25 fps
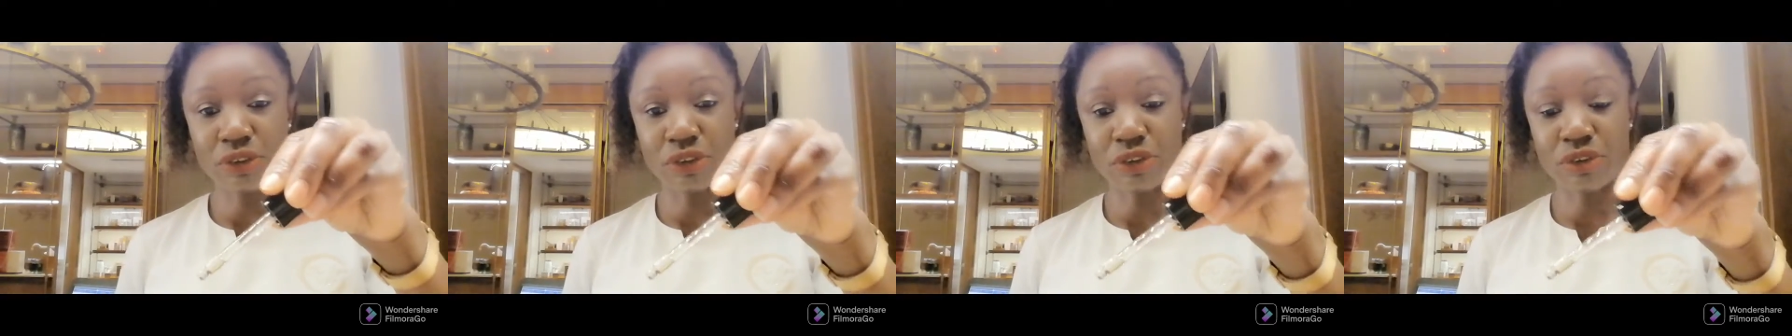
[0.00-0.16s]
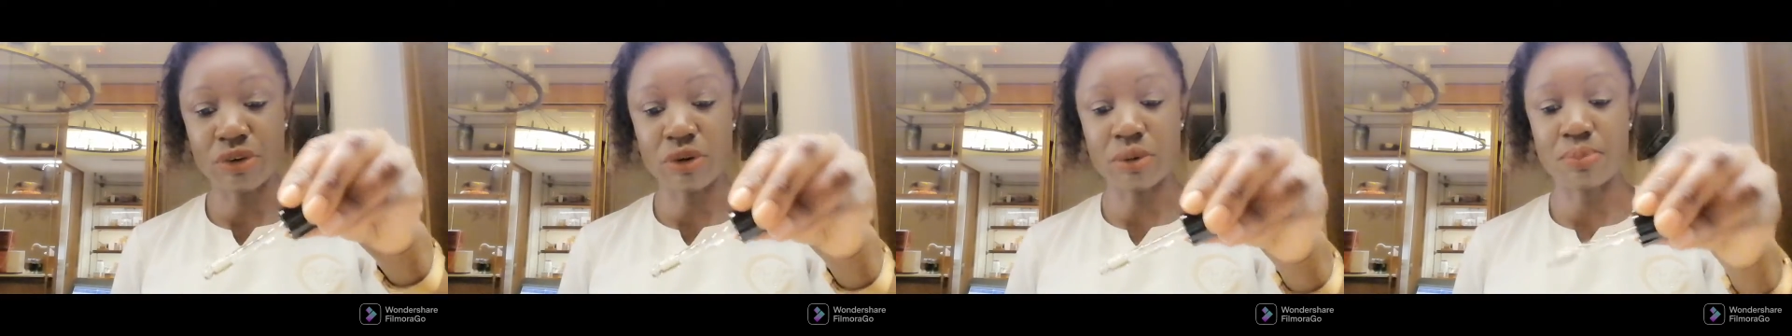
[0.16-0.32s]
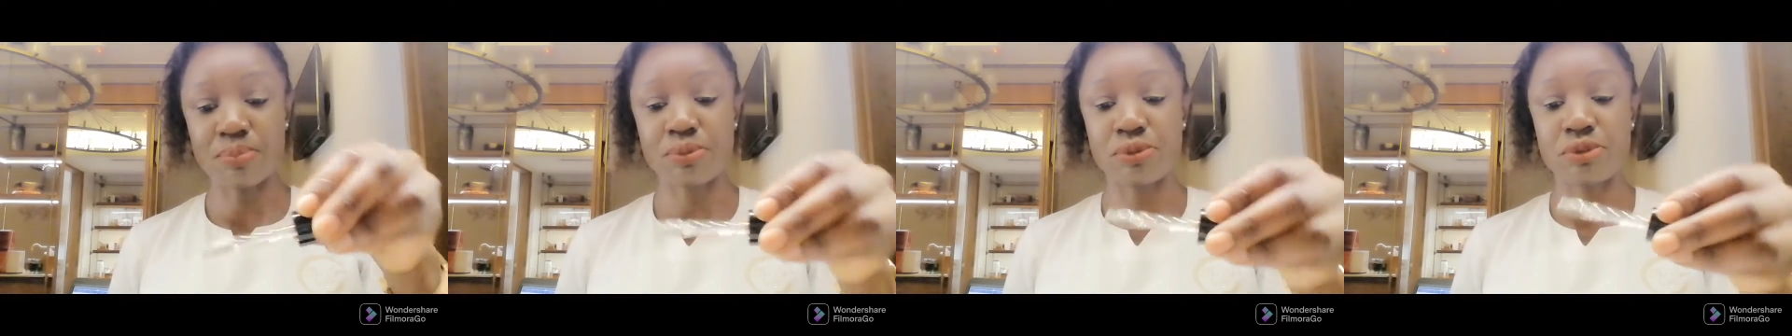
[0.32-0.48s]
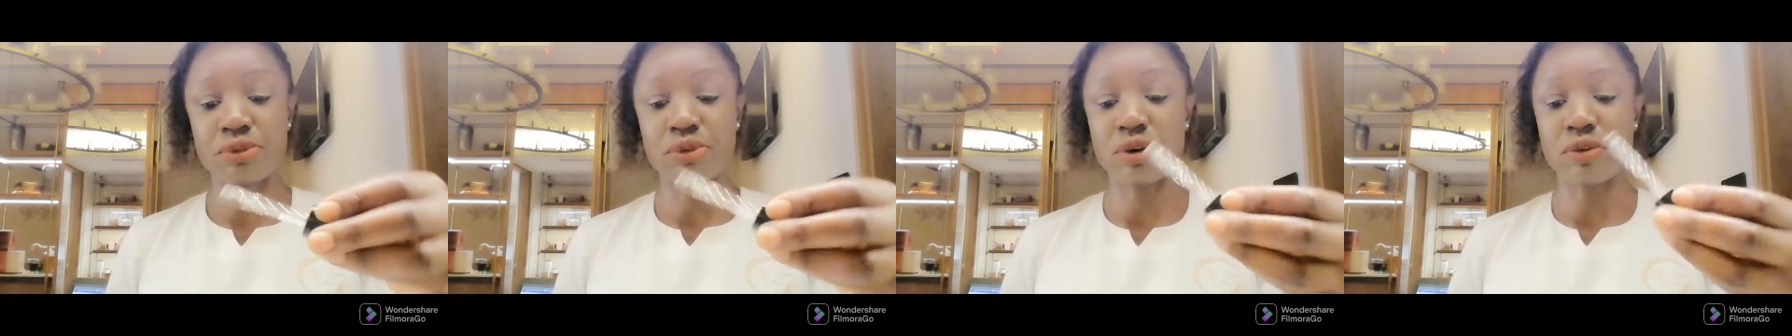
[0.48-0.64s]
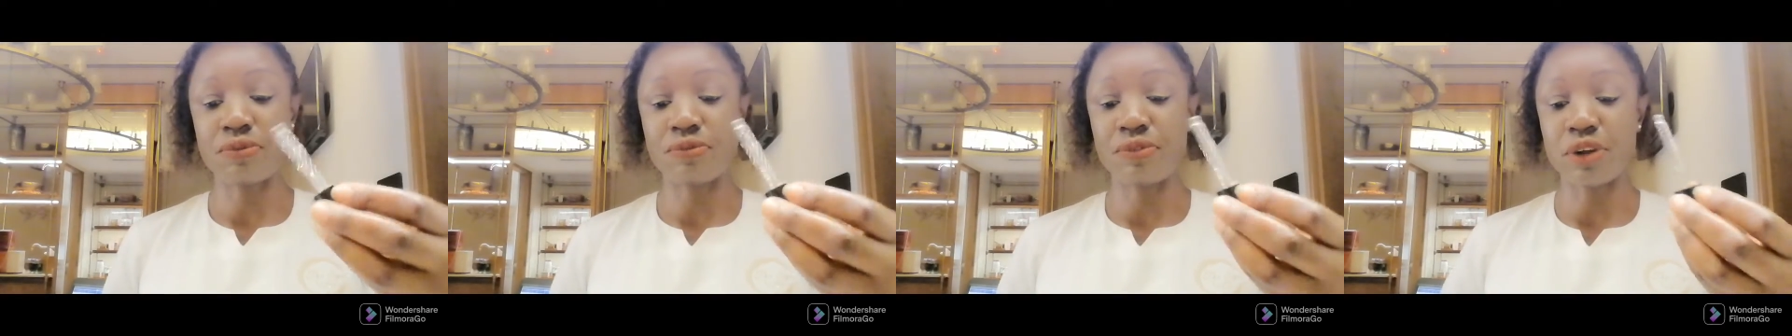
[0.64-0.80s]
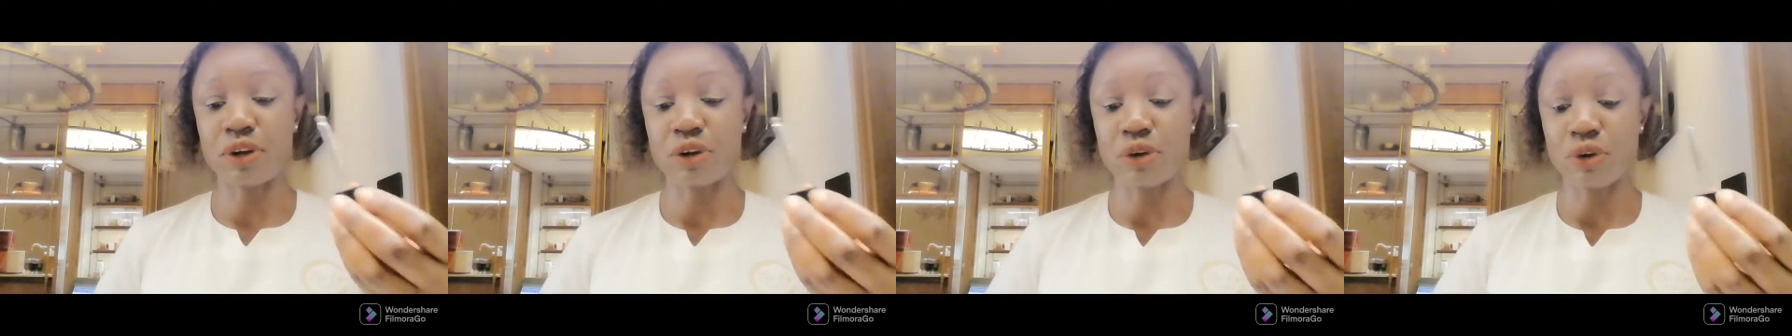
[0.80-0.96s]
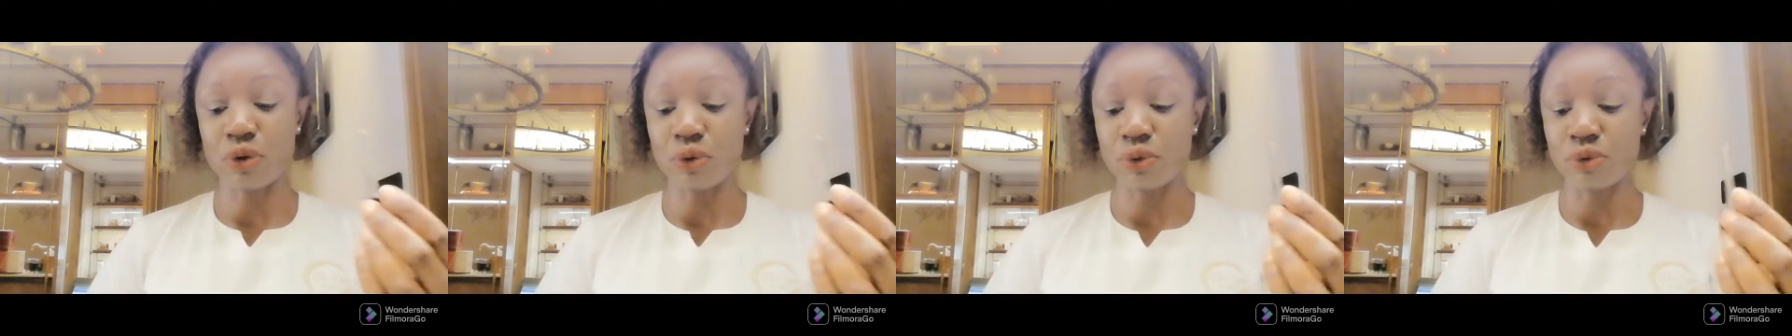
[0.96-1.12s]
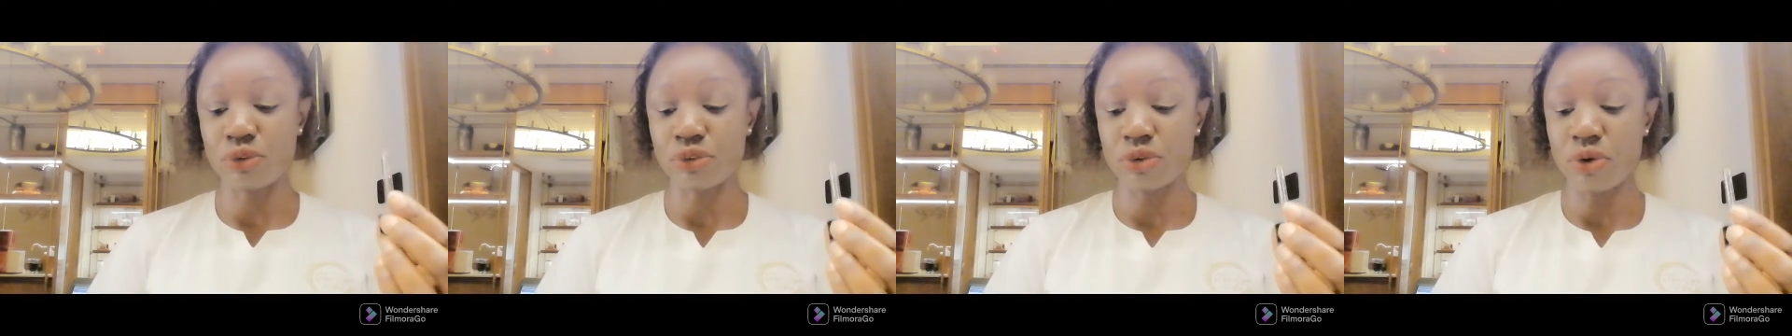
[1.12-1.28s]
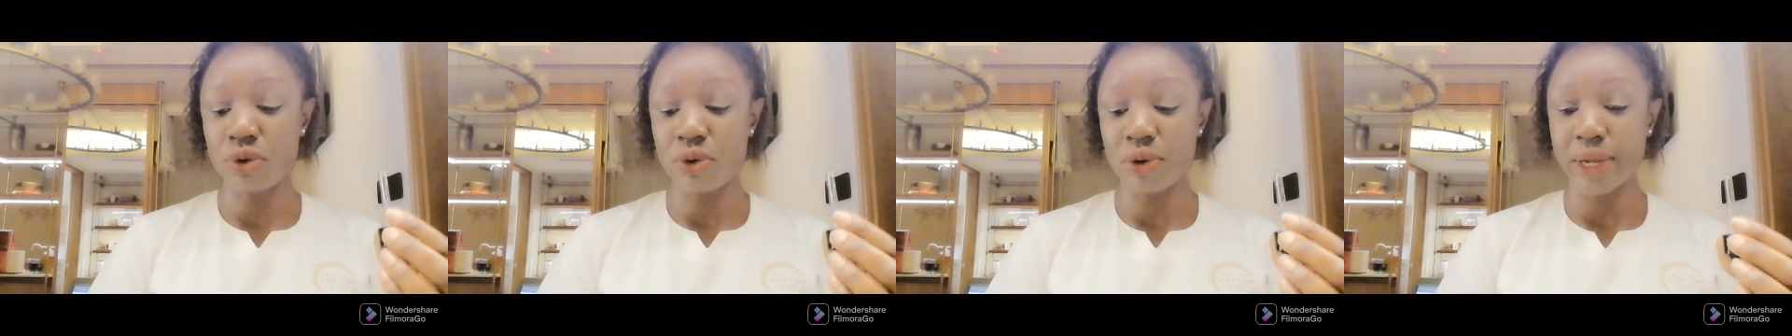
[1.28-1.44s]
drops of the
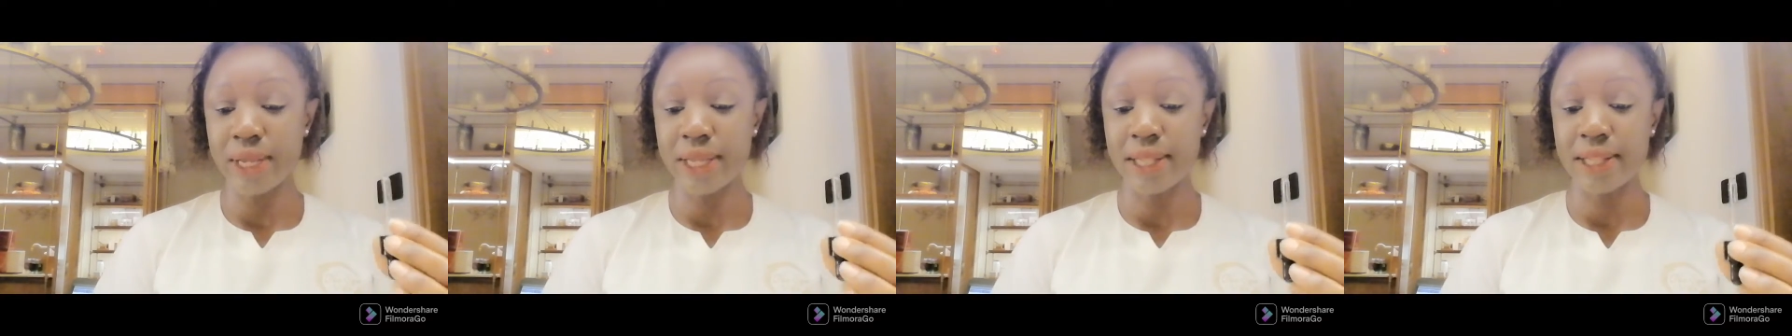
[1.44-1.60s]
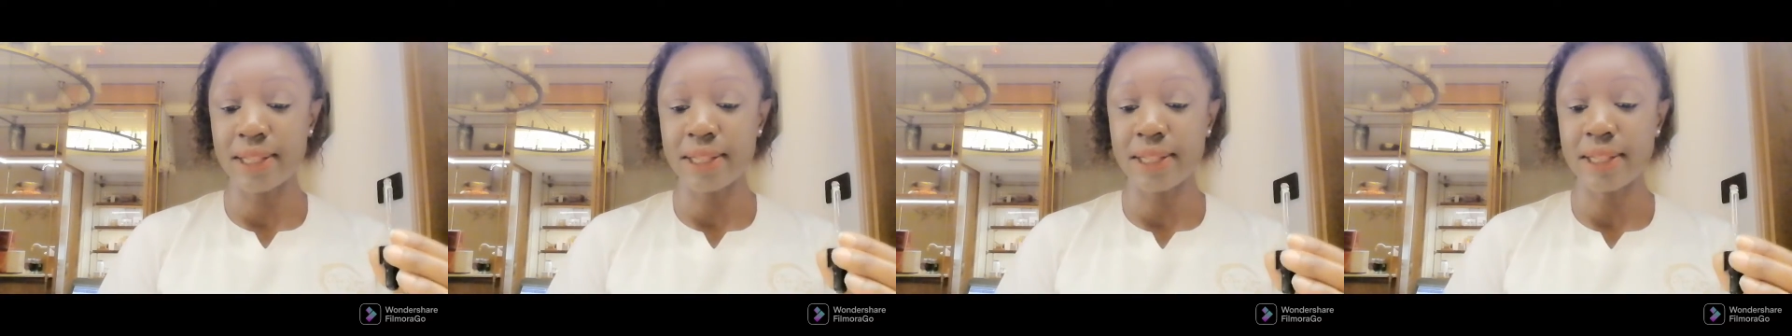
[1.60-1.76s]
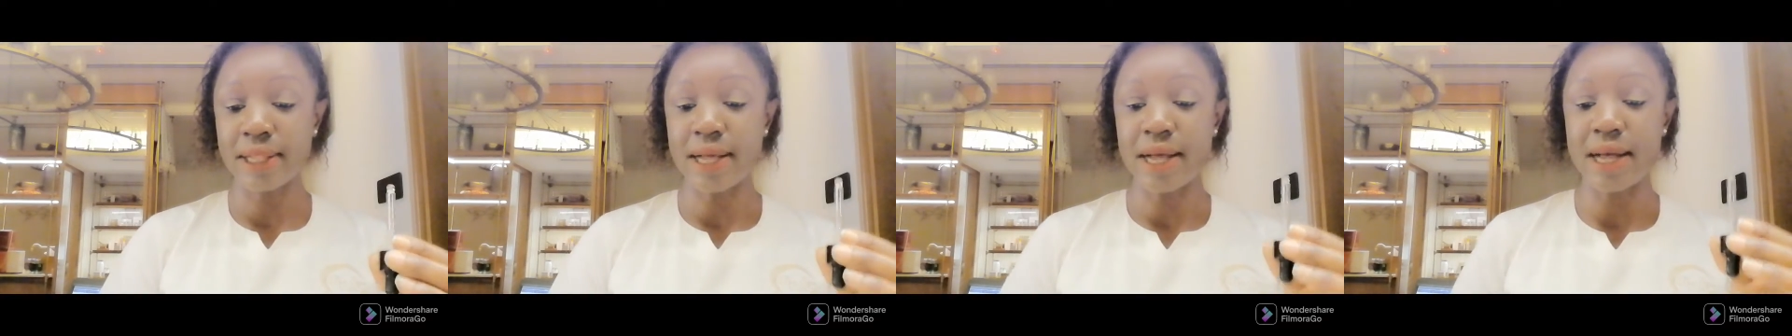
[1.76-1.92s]
rose oil,